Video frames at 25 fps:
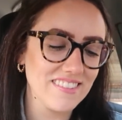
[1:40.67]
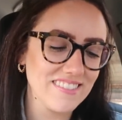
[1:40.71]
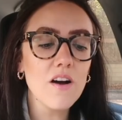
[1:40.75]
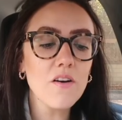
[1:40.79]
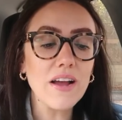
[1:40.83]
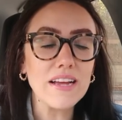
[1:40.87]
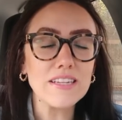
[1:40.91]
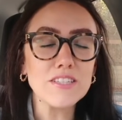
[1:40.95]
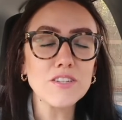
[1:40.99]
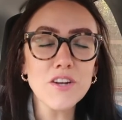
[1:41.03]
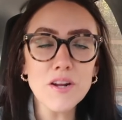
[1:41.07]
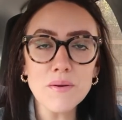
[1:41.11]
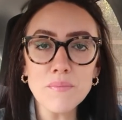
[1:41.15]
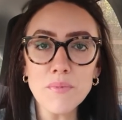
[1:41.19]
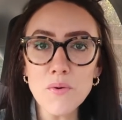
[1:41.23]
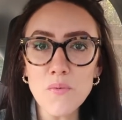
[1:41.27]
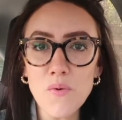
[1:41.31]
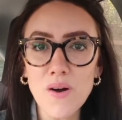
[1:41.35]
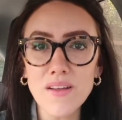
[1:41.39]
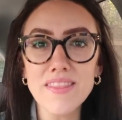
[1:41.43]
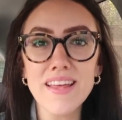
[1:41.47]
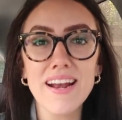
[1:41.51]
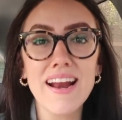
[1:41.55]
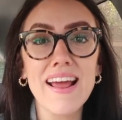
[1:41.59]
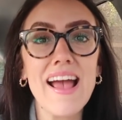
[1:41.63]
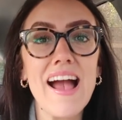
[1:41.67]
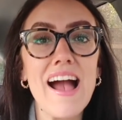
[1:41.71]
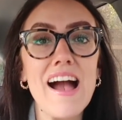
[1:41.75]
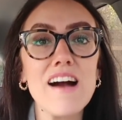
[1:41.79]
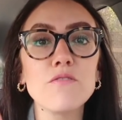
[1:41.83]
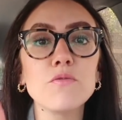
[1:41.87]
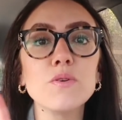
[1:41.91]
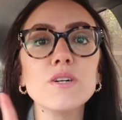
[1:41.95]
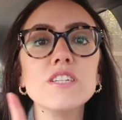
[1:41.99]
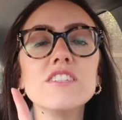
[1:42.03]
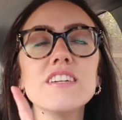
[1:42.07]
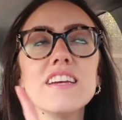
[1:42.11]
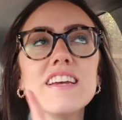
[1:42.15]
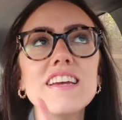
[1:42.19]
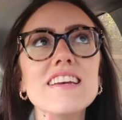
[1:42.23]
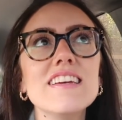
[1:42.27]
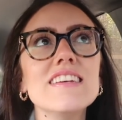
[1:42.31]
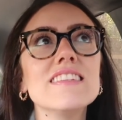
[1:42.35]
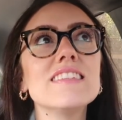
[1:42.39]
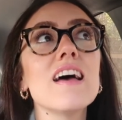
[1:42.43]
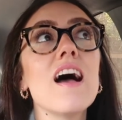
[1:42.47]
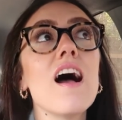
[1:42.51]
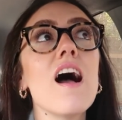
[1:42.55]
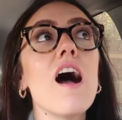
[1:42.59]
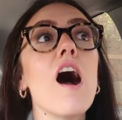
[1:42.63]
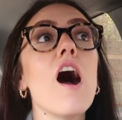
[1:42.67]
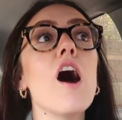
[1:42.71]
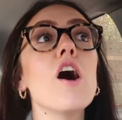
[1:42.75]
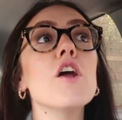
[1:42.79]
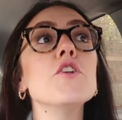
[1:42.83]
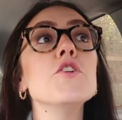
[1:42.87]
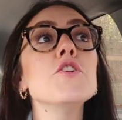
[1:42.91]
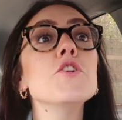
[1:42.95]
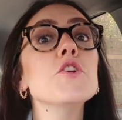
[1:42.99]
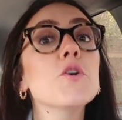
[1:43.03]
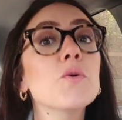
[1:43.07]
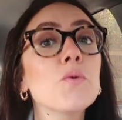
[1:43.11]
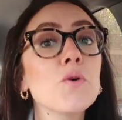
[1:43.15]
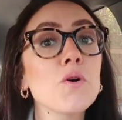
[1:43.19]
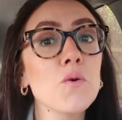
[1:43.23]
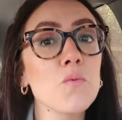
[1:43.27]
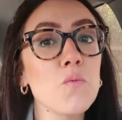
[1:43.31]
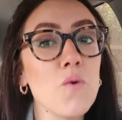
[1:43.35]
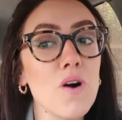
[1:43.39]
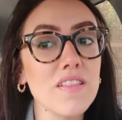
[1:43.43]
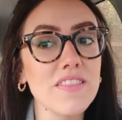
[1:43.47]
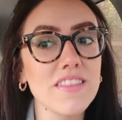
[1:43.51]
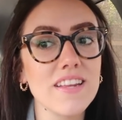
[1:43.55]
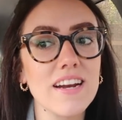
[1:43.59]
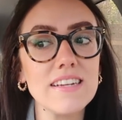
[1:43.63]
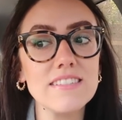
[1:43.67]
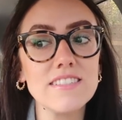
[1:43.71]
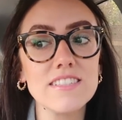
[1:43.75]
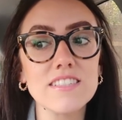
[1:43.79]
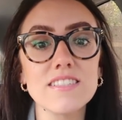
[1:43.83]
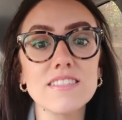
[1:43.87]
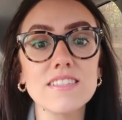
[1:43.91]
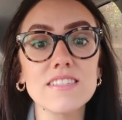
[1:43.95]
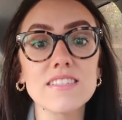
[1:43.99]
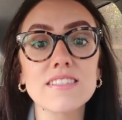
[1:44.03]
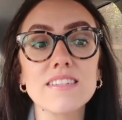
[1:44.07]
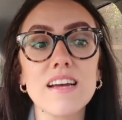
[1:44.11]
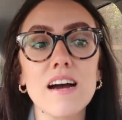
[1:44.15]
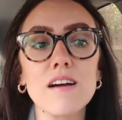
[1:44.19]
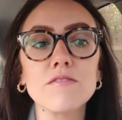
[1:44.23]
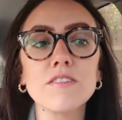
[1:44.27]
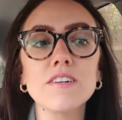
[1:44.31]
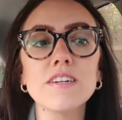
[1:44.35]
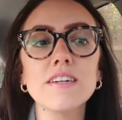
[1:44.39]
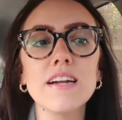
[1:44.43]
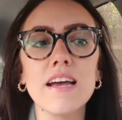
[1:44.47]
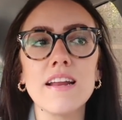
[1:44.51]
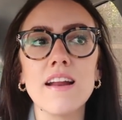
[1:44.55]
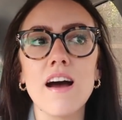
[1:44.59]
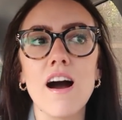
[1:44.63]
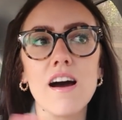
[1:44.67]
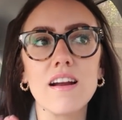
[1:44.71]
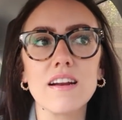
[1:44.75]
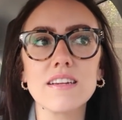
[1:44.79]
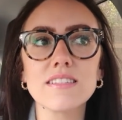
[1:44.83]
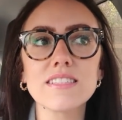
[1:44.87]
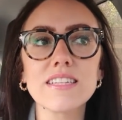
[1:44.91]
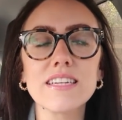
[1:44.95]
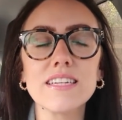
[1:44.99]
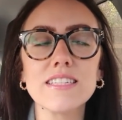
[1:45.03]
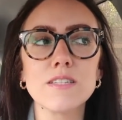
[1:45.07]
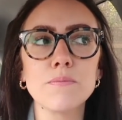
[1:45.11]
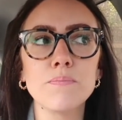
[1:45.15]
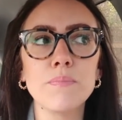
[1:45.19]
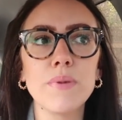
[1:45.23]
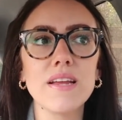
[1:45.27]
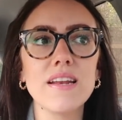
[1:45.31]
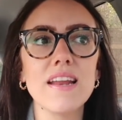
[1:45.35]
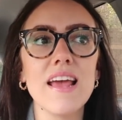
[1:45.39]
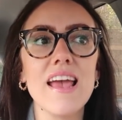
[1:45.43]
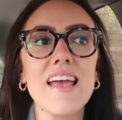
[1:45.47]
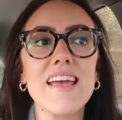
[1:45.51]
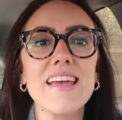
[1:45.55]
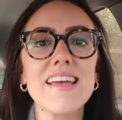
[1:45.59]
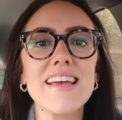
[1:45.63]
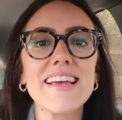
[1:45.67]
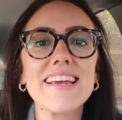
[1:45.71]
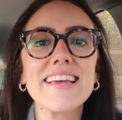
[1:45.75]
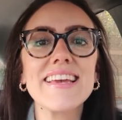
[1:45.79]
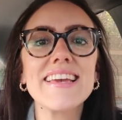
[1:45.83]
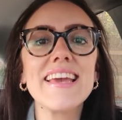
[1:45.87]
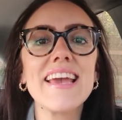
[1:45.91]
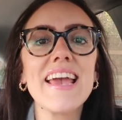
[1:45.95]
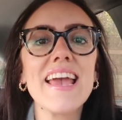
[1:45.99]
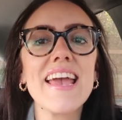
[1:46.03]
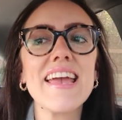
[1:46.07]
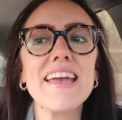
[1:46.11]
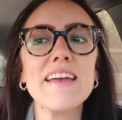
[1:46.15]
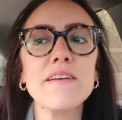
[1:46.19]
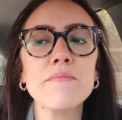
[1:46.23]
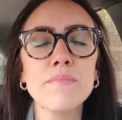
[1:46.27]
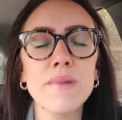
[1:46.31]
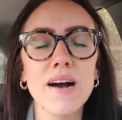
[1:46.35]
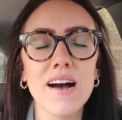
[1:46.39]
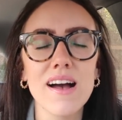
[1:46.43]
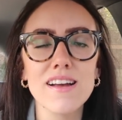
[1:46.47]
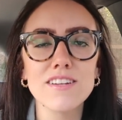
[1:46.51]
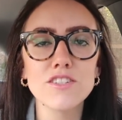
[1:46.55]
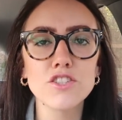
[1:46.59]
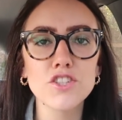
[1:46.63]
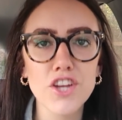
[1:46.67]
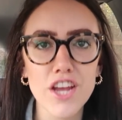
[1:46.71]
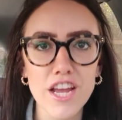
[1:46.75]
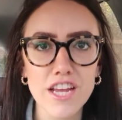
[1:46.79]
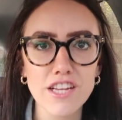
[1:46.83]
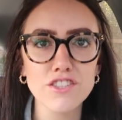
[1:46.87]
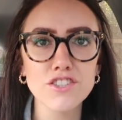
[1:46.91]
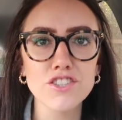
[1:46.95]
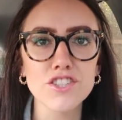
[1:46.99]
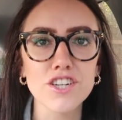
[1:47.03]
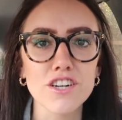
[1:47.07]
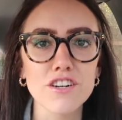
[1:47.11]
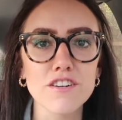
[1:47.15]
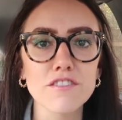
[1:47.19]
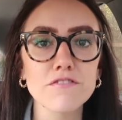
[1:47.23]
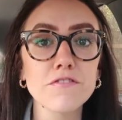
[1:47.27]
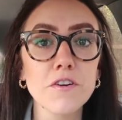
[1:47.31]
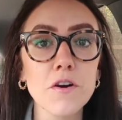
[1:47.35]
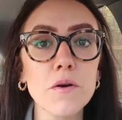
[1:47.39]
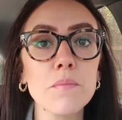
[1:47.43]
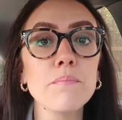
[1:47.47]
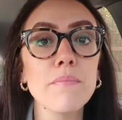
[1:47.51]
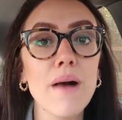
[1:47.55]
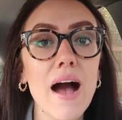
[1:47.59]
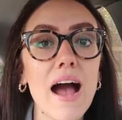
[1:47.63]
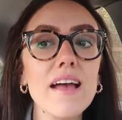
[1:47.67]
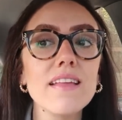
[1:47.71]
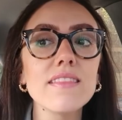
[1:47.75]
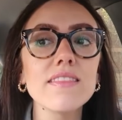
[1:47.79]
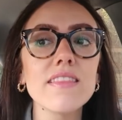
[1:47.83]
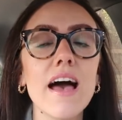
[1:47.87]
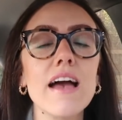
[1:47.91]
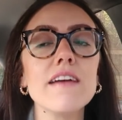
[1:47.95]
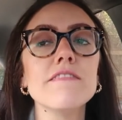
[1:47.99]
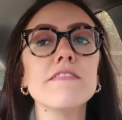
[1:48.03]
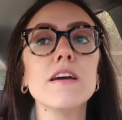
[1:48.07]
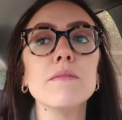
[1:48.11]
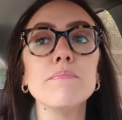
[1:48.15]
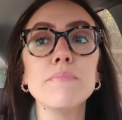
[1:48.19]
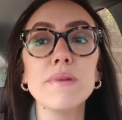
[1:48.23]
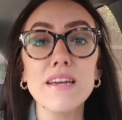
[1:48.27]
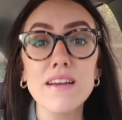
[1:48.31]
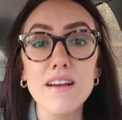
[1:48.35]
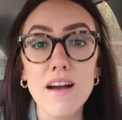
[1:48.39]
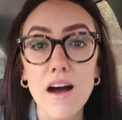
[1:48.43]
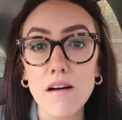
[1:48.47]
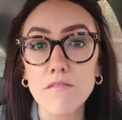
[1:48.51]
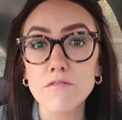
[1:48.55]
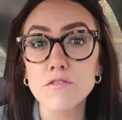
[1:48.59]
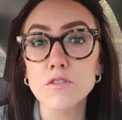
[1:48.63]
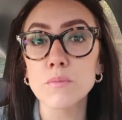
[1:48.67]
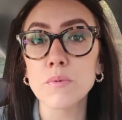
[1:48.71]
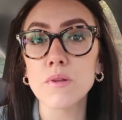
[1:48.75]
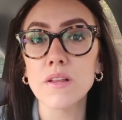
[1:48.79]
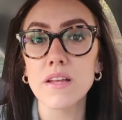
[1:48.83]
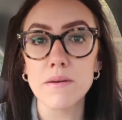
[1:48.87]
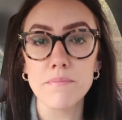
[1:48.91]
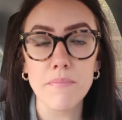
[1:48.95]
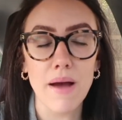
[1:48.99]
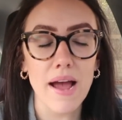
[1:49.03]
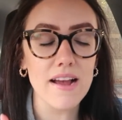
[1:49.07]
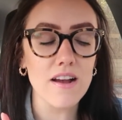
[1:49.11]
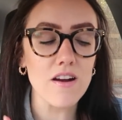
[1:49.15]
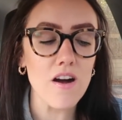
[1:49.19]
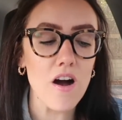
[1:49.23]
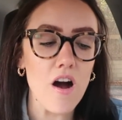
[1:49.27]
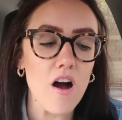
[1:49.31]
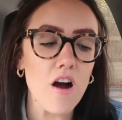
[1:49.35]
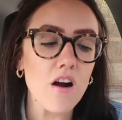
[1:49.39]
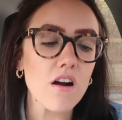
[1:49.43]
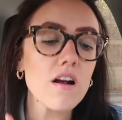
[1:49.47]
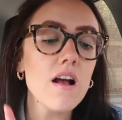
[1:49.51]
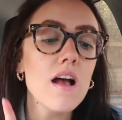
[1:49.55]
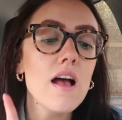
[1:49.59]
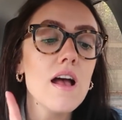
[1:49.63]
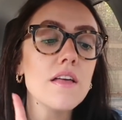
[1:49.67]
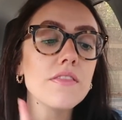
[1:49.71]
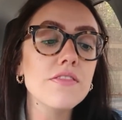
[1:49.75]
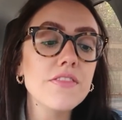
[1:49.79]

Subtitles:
Okay, so number one that I have, which is a newer one that I just discovered, and honestly, it's been a game changer for my life and being comfortable in my car.